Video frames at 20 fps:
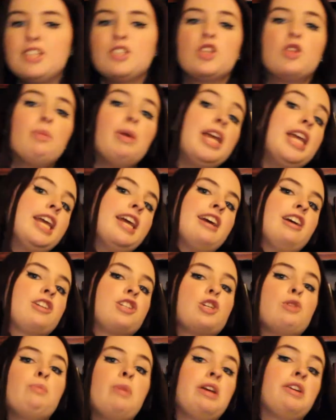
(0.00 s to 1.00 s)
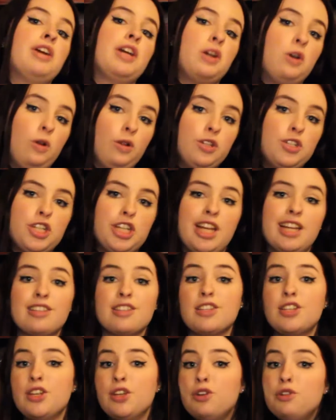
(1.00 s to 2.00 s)
So the main character, Marigold, she
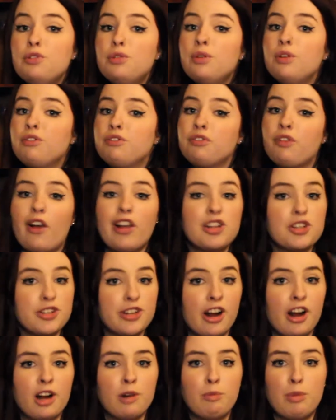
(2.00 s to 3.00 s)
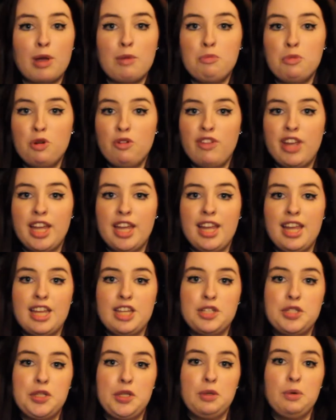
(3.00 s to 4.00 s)
gets a new fresh start by moving
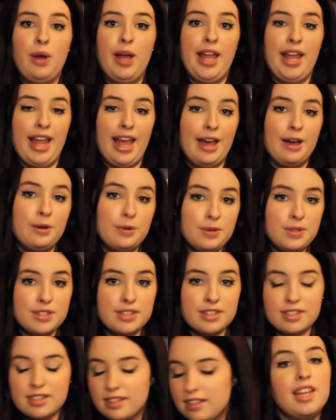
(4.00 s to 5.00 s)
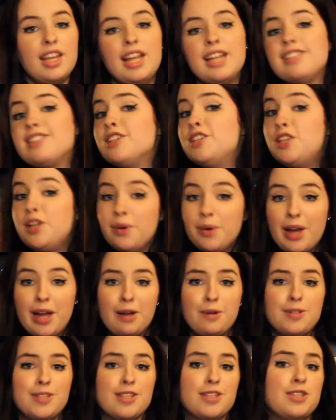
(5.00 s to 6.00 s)
into a house. It's a new
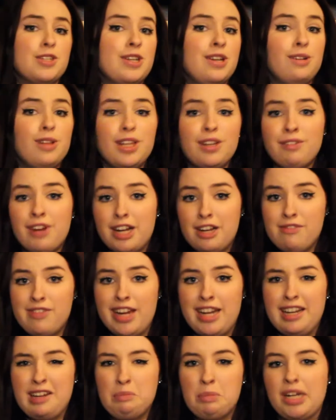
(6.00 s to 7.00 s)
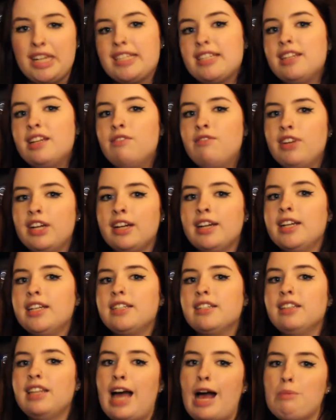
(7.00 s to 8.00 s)
house, it's newly renovated, but it's in a very
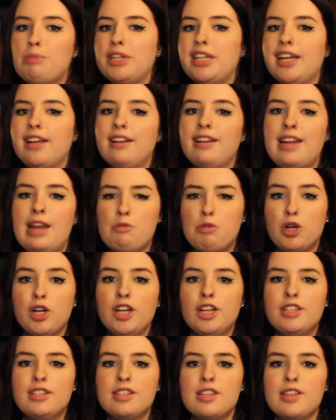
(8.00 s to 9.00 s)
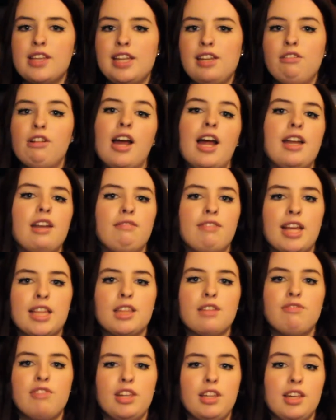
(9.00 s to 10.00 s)
dilapidated neighborhood, so then you kind of get
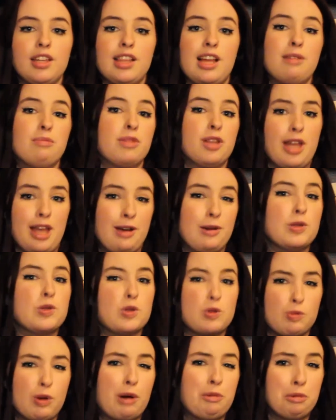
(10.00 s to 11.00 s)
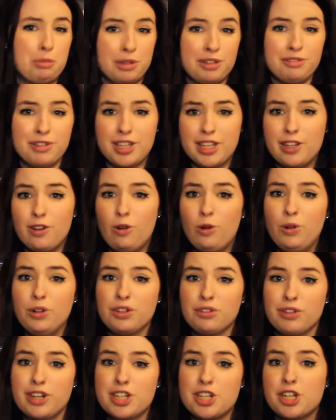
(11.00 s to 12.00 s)
the feeling that the house was probably really
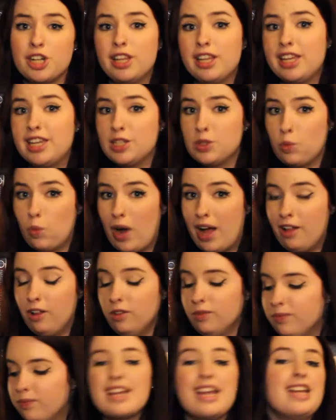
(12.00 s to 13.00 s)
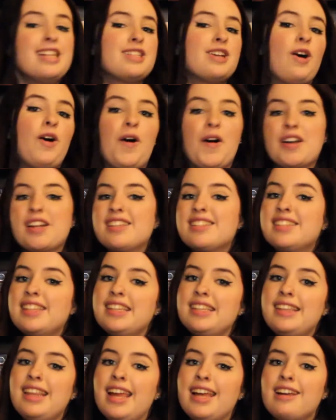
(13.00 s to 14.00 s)
old originally as well. It's
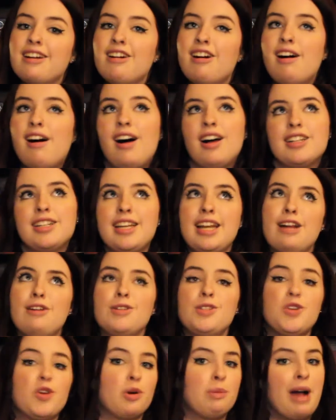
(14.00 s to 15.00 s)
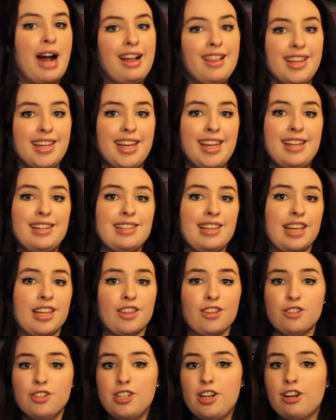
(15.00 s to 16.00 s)
honestly like haunted house normalities, like
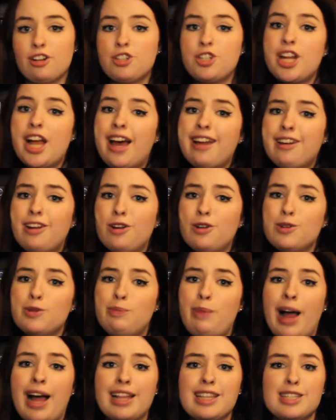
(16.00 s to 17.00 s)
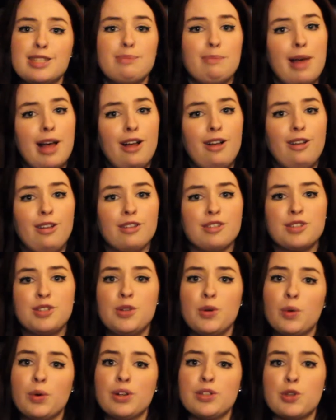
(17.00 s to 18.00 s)
there's dark shadows, bad smells,
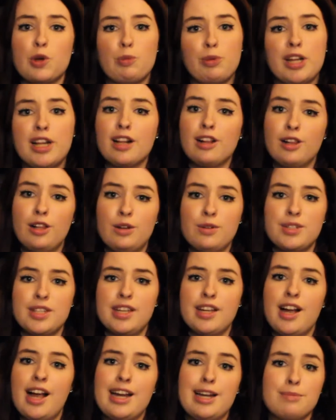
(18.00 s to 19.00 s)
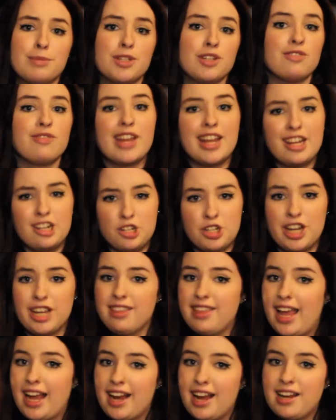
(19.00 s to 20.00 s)
doors opening and closing, items are
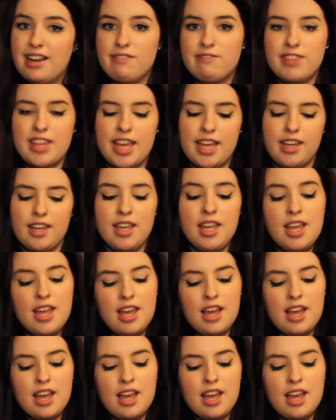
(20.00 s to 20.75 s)
vanishing, that kind of thing.